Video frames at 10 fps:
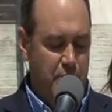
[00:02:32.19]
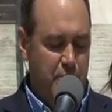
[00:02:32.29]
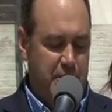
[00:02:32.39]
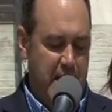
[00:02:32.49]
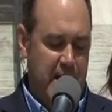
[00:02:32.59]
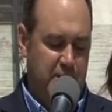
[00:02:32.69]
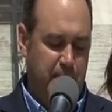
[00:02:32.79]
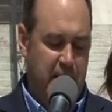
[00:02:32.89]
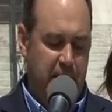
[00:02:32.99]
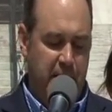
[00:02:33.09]
use tax
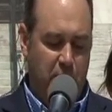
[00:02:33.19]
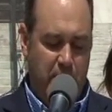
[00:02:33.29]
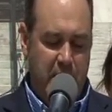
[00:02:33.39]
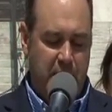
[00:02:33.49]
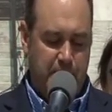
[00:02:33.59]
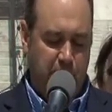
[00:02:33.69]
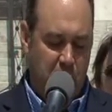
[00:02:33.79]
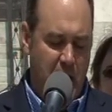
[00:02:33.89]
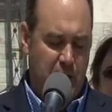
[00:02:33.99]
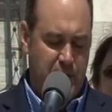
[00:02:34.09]
money and creates
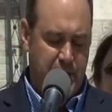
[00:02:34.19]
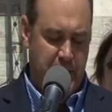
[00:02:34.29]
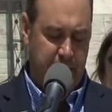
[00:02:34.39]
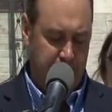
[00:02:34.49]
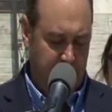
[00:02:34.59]
bureaucracy.